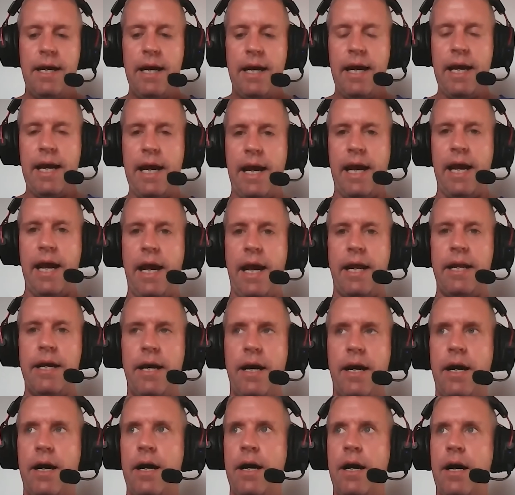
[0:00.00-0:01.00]
And
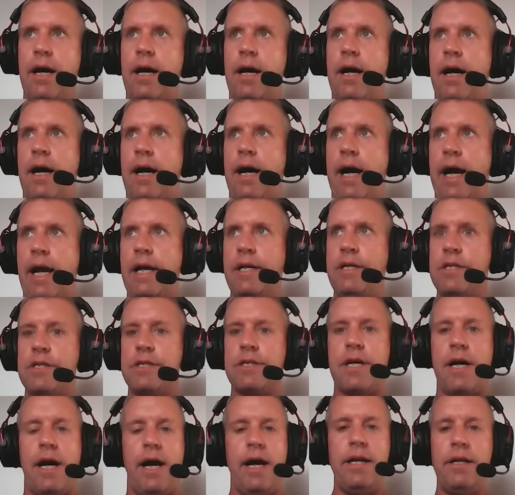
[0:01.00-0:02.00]
I
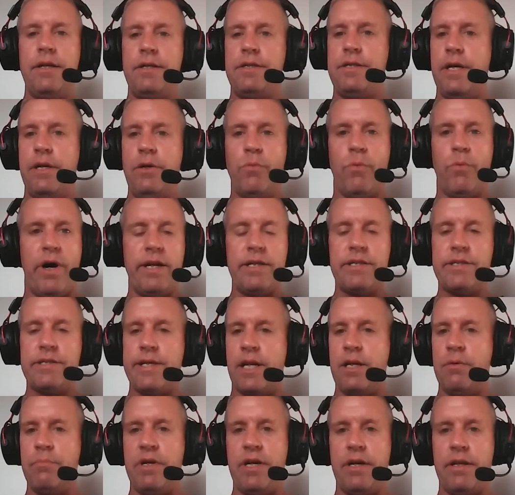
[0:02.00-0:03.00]
just kind of didn't want to
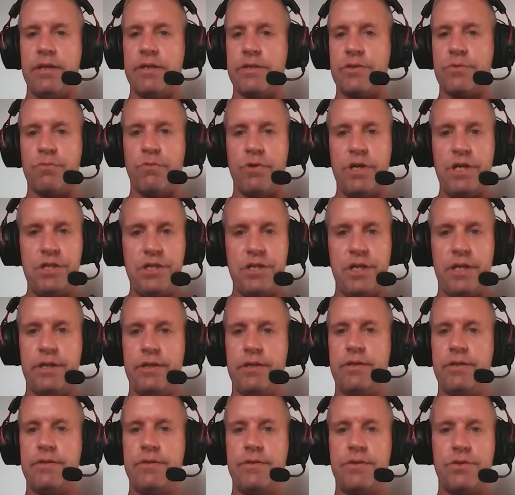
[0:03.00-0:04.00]
send them into this rigid
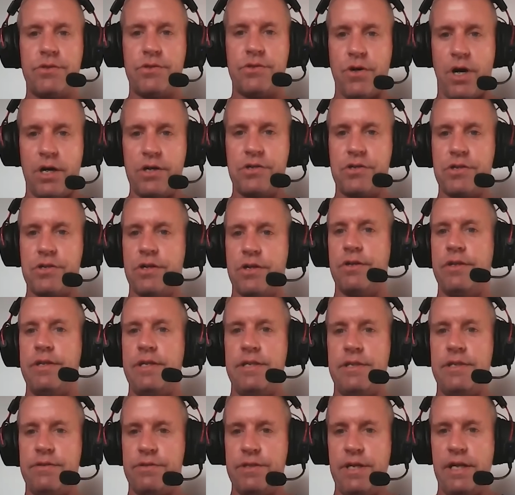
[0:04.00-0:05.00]
structure,
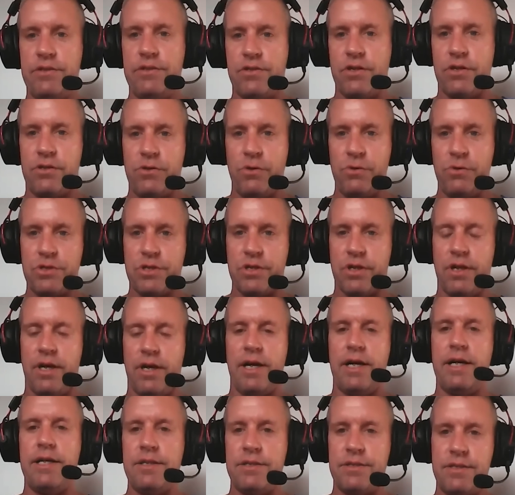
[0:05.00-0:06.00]
these
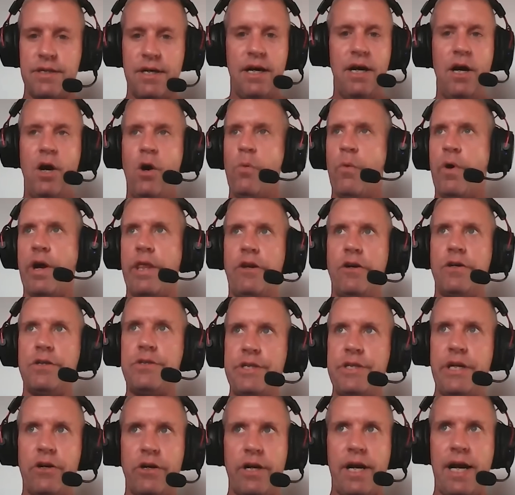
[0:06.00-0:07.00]
institutionalized, whether it's
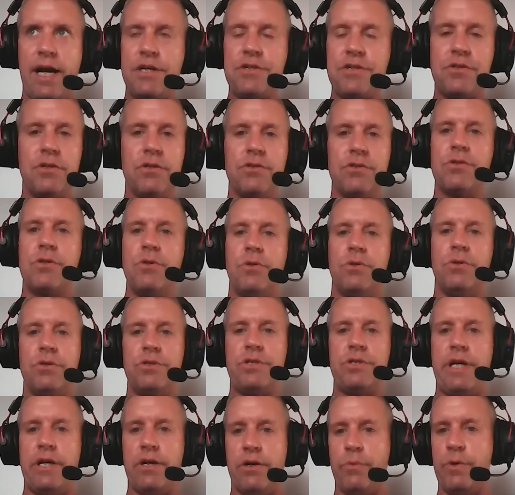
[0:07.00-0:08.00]
the international
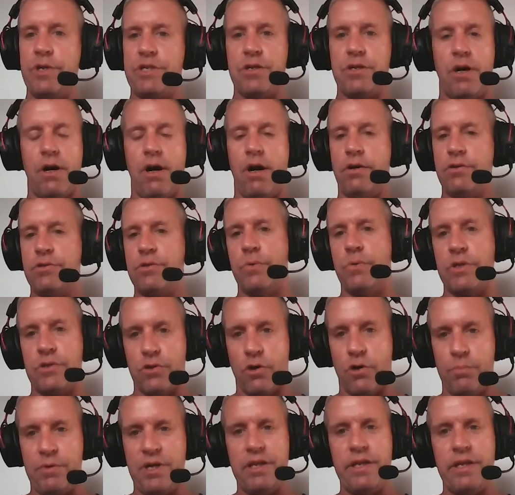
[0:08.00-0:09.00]
schools here, which are also
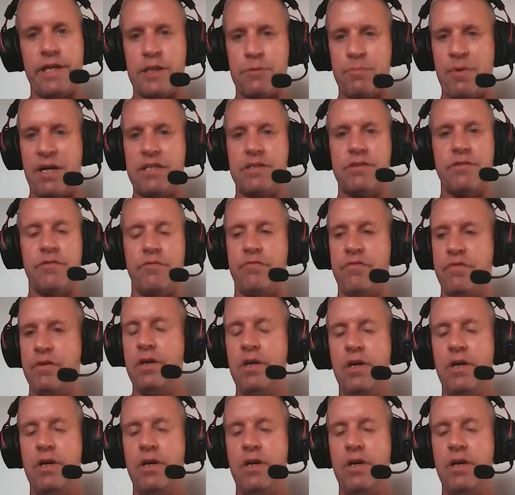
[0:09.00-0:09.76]
exorbitantly expensive